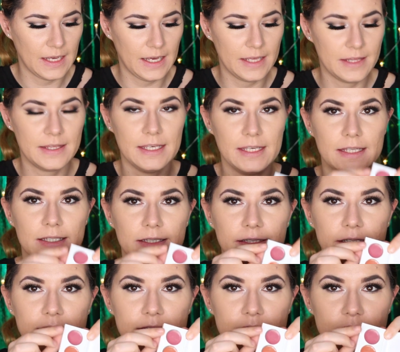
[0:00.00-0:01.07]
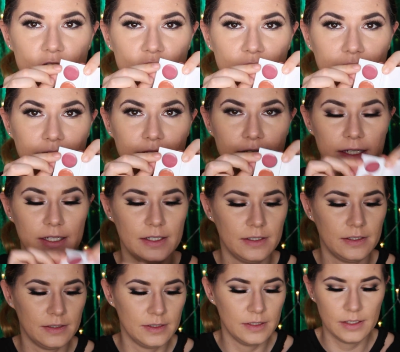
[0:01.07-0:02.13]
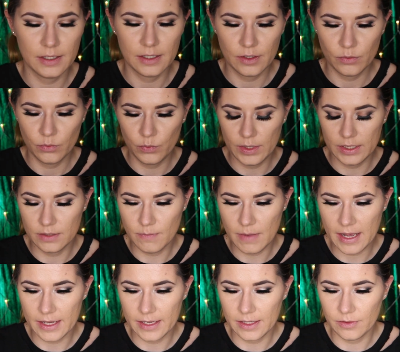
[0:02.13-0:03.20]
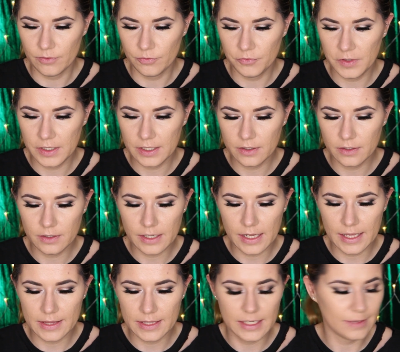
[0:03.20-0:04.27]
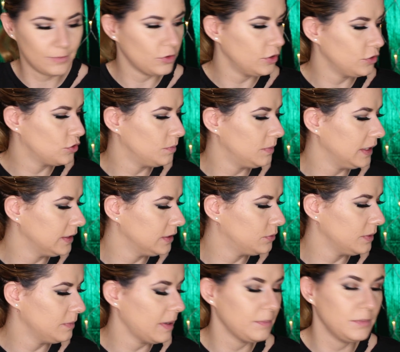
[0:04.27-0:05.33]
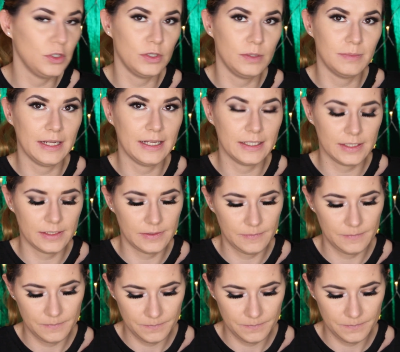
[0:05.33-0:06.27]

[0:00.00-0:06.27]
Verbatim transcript: I think this shade here with my finger and then I'm going to blend it with my beauty blender